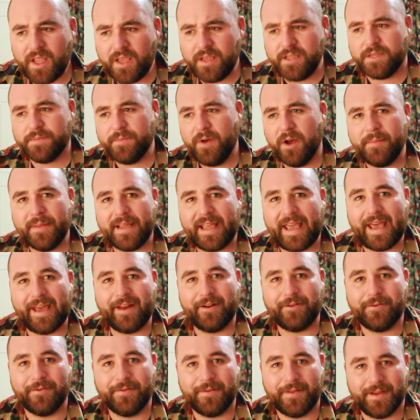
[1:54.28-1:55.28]
Small
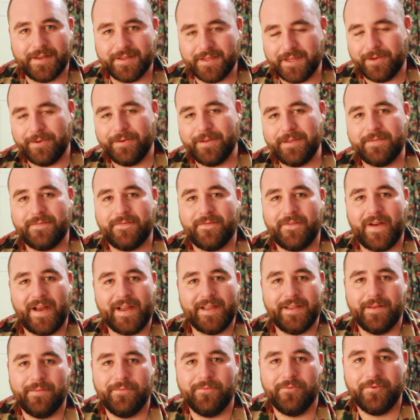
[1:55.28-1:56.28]
mechanical things. I always
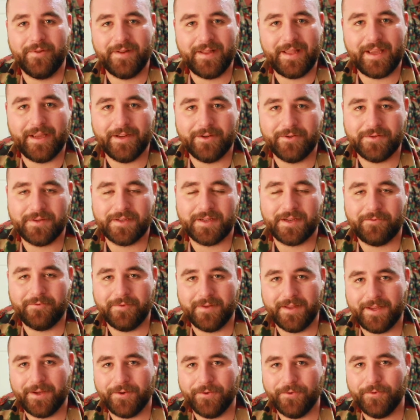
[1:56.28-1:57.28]
find them really interesting,
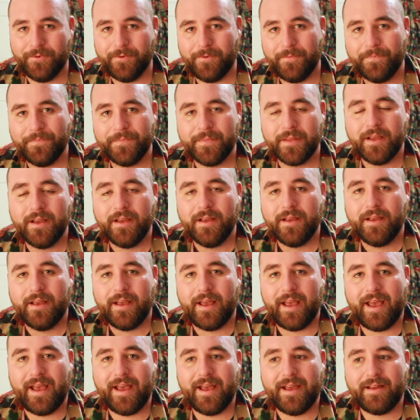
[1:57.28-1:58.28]
really cool.
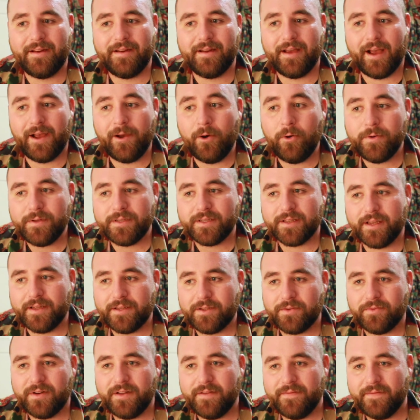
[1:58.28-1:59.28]
And I always liked
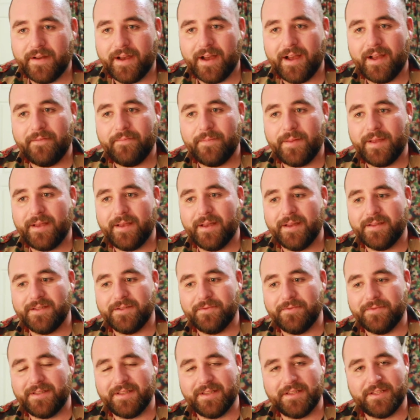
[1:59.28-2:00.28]
25 because it
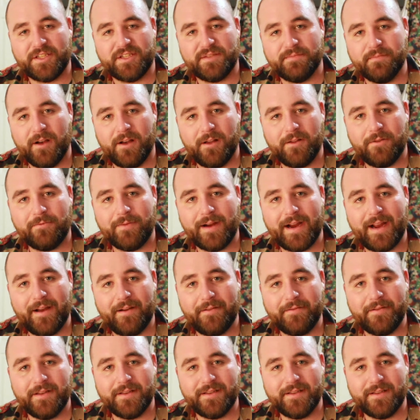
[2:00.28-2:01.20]
was this small round.